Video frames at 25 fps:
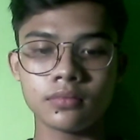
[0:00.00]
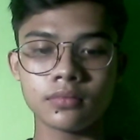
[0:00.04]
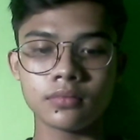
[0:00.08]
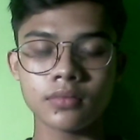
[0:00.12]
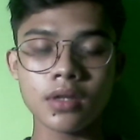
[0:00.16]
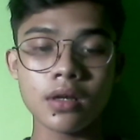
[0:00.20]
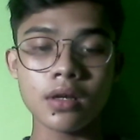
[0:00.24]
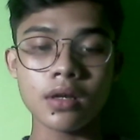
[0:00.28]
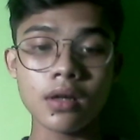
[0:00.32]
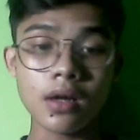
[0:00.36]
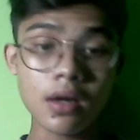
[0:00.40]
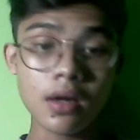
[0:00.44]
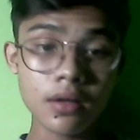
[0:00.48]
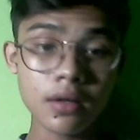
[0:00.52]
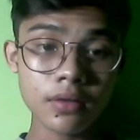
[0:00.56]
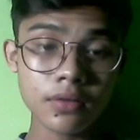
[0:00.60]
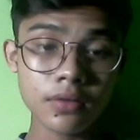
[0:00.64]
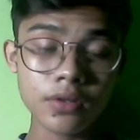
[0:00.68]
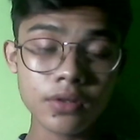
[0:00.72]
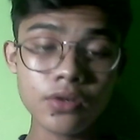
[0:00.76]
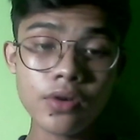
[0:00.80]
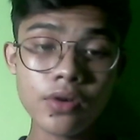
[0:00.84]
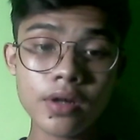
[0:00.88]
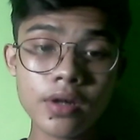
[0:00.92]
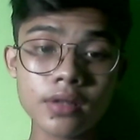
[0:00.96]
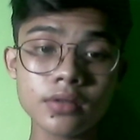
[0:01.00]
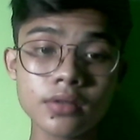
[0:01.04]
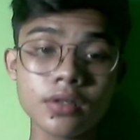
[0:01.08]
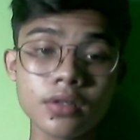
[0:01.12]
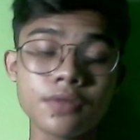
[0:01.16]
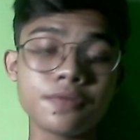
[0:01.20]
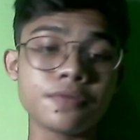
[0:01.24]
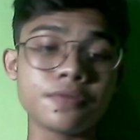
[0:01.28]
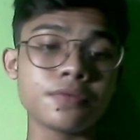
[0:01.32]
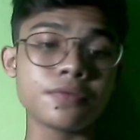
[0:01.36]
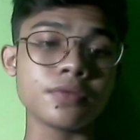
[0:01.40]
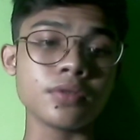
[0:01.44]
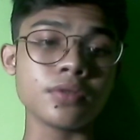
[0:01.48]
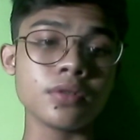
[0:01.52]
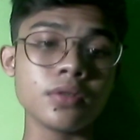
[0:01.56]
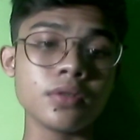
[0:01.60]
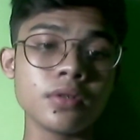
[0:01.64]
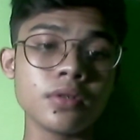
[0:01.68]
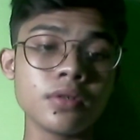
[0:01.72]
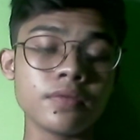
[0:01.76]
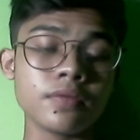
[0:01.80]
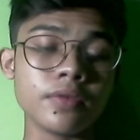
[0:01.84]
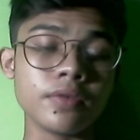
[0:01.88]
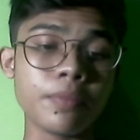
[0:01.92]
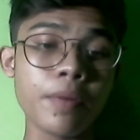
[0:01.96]
And in the US, if
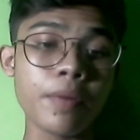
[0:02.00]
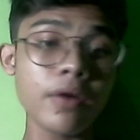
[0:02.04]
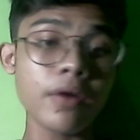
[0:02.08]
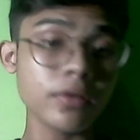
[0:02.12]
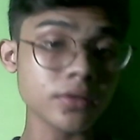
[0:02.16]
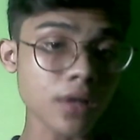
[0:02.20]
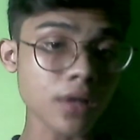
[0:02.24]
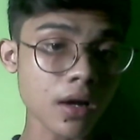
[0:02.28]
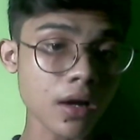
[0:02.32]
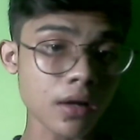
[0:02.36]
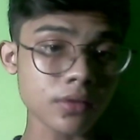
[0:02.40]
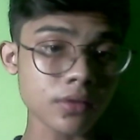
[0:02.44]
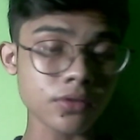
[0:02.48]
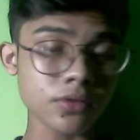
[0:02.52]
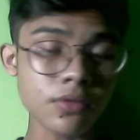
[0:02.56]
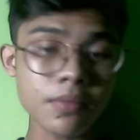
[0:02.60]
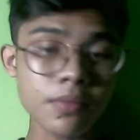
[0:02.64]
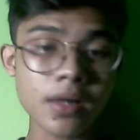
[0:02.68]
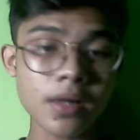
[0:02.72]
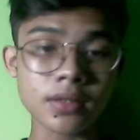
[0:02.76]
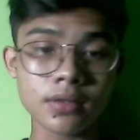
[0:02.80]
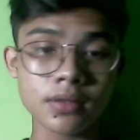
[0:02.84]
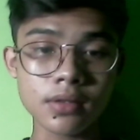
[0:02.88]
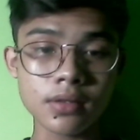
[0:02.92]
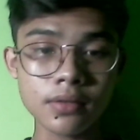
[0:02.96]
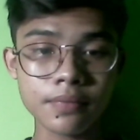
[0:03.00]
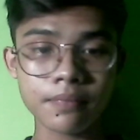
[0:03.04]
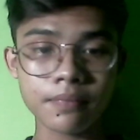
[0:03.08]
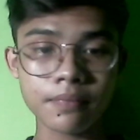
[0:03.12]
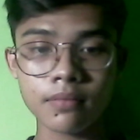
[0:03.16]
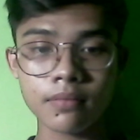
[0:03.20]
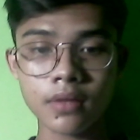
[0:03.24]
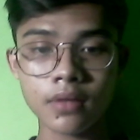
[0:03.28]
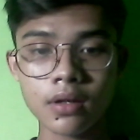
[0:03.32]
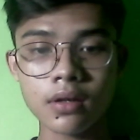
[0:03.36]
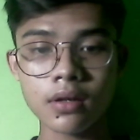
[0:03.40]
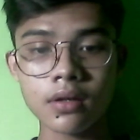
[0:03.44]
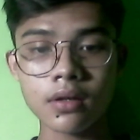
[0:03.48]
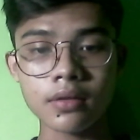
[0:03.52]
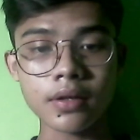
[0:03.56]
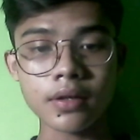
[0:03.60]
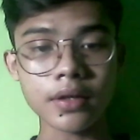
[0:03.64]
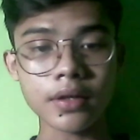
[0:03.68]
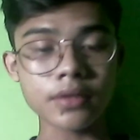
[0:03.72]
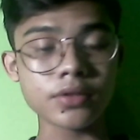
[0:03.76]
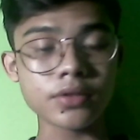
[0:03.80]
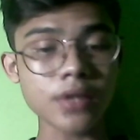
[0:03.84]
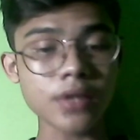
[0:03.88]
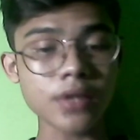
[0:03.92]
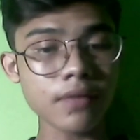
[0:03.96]
the parents are so busy, they can
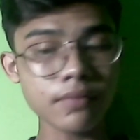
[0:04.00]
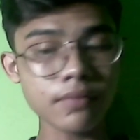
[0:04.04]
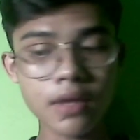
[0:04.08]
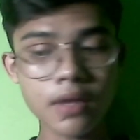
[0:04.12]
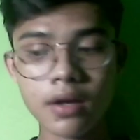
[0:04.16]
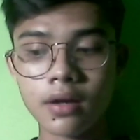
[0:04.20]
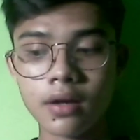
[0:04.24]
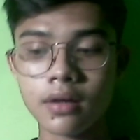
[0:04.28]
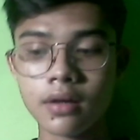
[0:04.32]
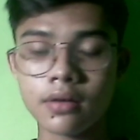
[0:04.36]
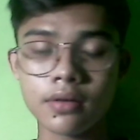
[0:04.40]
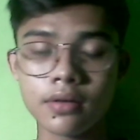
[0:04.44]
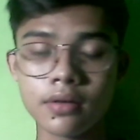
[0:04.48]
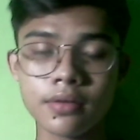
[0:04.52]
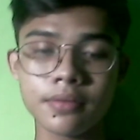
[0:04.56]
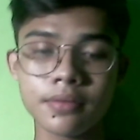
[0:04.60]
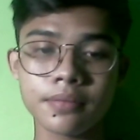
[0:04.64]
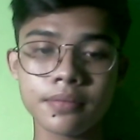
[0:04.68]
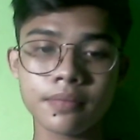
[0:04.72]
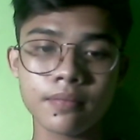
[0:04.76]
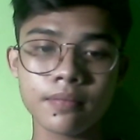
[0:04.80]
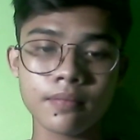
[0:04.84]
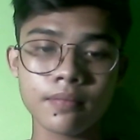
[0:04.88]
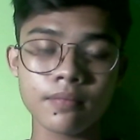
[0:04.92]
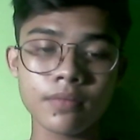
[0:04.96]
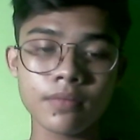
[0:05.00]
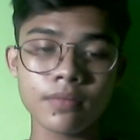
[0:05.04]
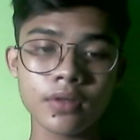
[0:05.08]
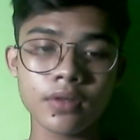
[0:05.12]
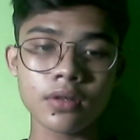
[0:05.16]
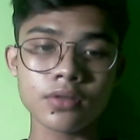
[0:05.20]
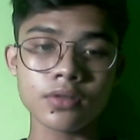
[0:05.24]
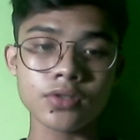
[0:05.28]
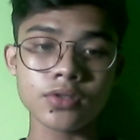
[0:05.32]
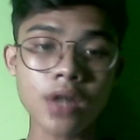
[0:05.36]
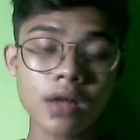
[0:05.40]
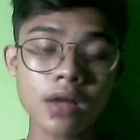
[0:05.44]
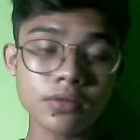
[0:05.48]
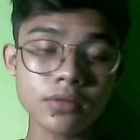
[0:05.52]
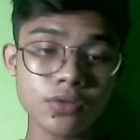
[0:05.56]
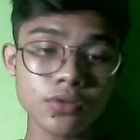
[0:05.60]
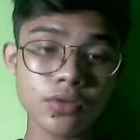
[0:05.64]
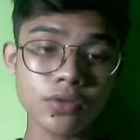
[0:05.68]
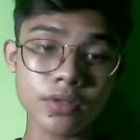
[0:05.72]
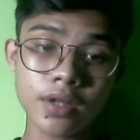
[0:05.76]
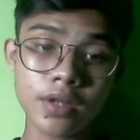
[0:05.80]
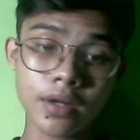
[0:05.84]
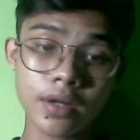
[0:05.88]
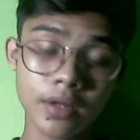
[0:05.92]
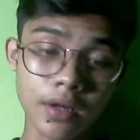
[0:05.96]
send their child to a
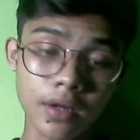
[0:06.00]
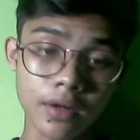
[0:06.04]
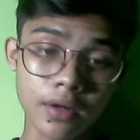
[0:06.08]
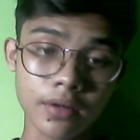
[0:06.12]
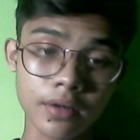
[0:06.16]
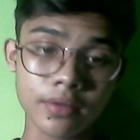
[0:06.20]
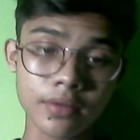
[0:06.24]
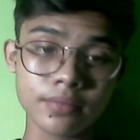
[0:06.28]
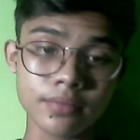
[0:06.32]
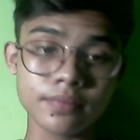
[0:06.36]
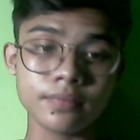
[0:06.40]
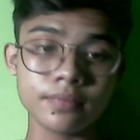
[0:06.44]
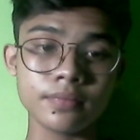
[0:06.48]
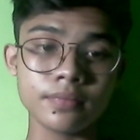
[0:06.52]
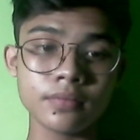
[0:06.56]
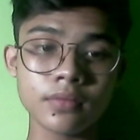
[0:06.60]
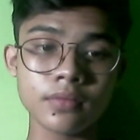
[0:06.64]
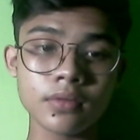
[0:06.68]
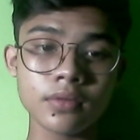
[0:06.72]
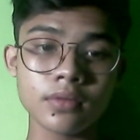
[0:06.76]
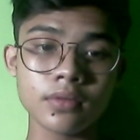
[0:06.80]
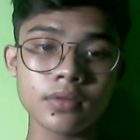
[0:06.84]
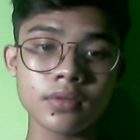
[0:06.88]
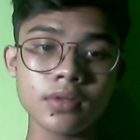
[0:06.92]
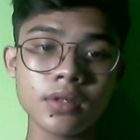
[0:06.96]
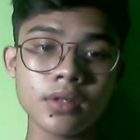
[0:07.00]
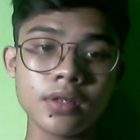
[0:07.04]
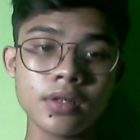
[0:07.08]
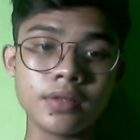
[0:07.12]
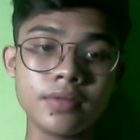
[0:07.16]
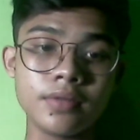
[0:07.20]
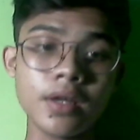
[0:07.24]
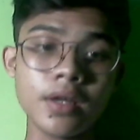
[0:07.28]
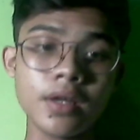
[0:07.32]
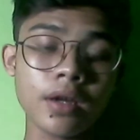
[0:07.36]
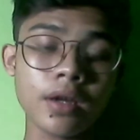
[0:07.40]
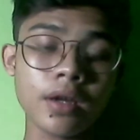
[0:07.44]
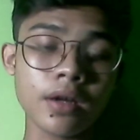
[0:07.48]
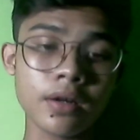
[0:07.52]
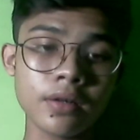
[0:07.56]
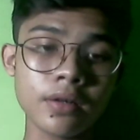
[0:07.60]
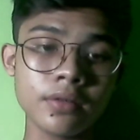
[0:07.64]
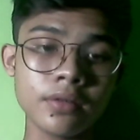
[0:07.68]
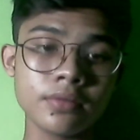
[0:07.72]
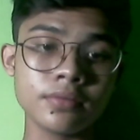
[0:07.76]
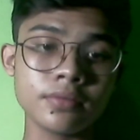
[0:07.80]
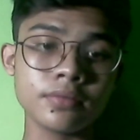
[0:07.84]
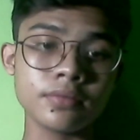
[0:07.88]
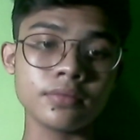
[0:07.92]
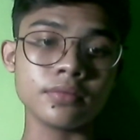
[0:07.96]
daycare. In daycare,
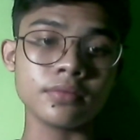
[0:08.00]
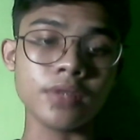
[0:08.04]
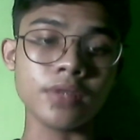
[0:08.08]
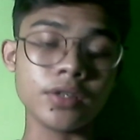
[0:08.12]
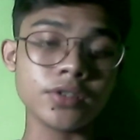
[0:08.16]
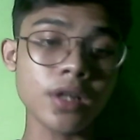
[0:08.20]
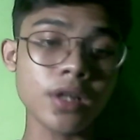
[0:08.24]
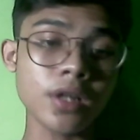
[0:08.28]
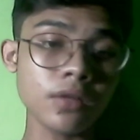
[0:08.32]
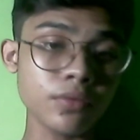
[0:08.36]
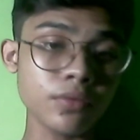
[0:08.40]
their child will be